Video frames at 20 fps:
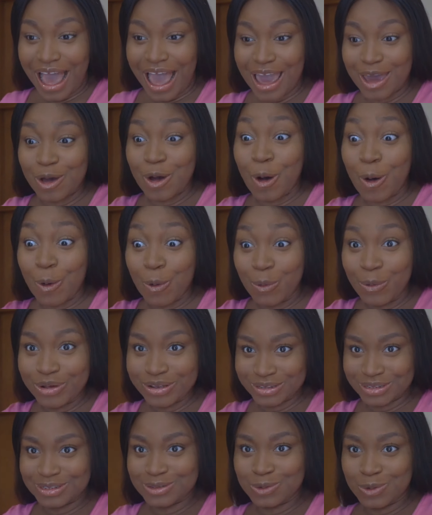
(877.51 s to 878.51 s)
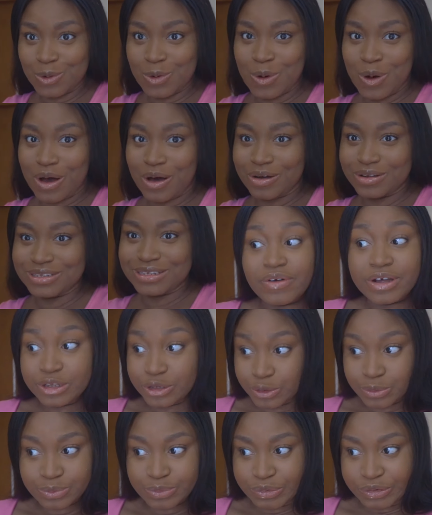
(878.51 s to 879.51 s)
I always still go out. I've not
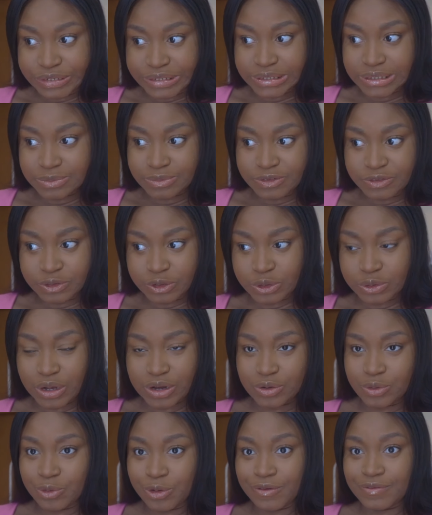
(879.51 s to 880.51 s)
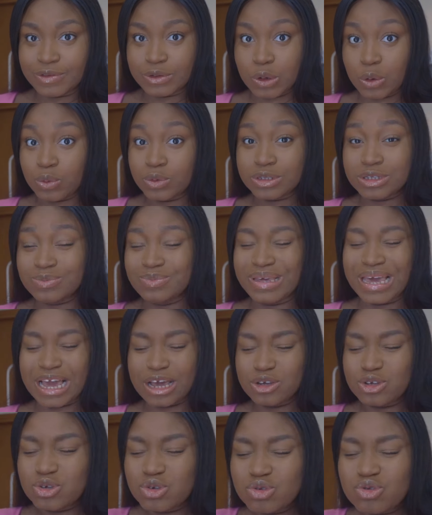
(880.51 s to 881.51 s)
done braces before, so I don't know if it's going to be
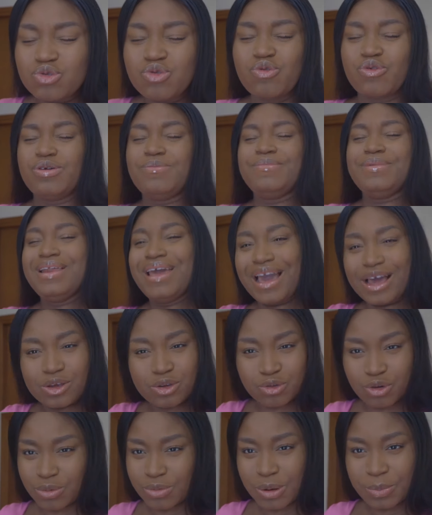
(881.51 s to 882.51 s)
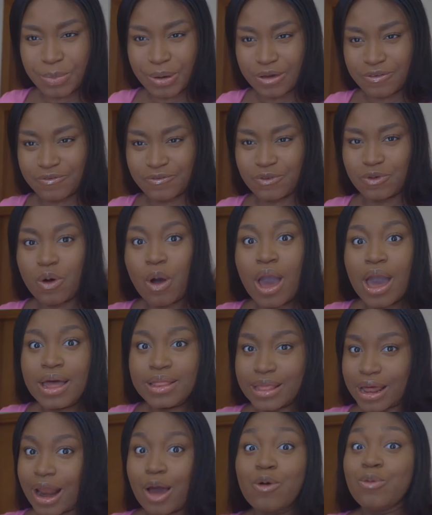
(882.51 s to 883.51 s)
extremely, extremely painful
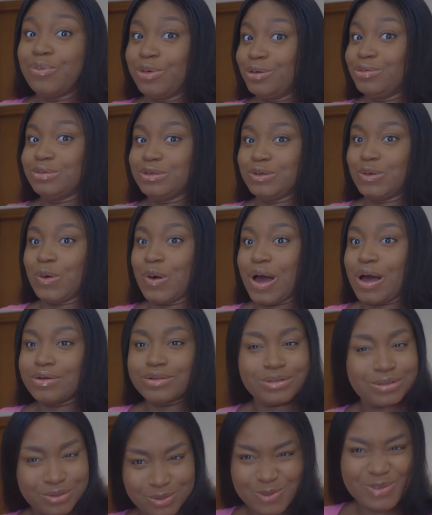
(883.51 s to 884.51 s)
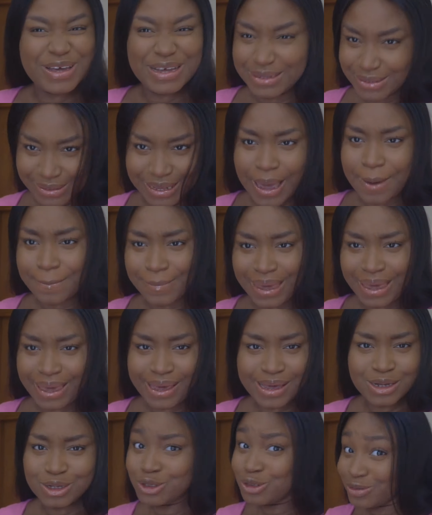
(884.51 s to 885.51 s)
that I won't be able to go out. Do you guys get
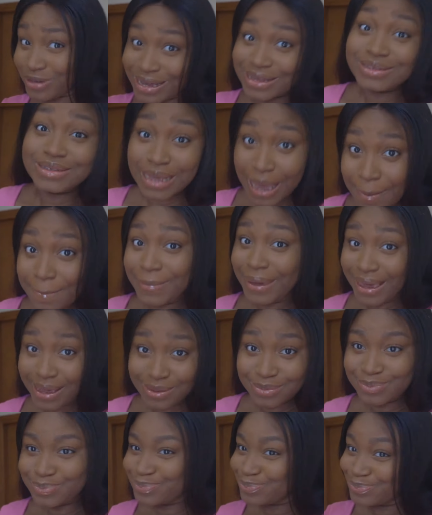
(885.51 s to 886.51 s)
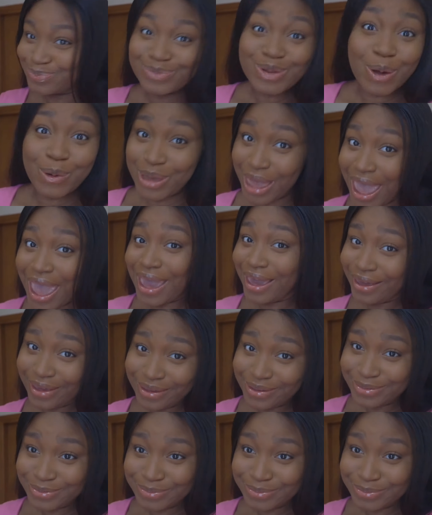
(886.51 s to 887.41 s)
me? Do you guys get me? Okay.